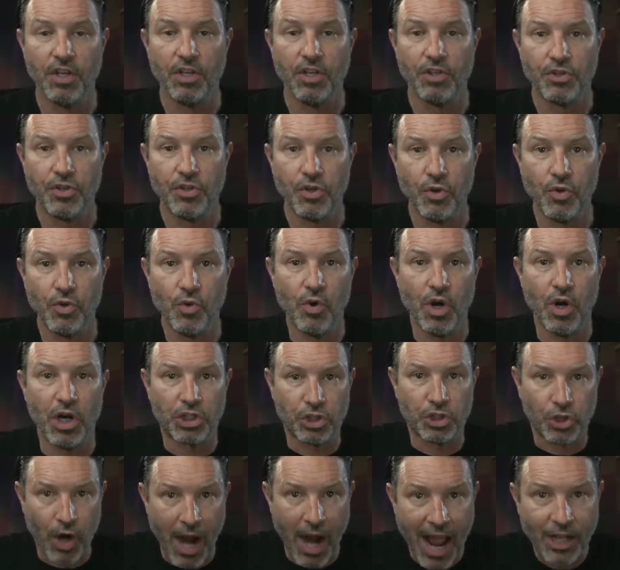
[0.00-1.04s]
to
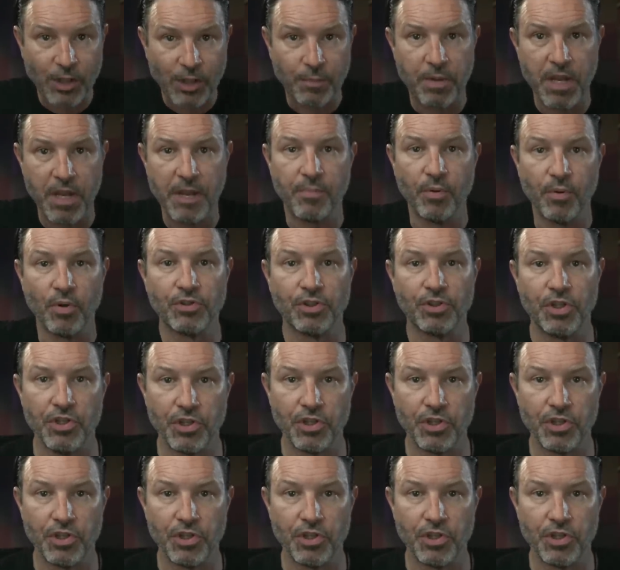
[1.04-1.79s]
attract people to the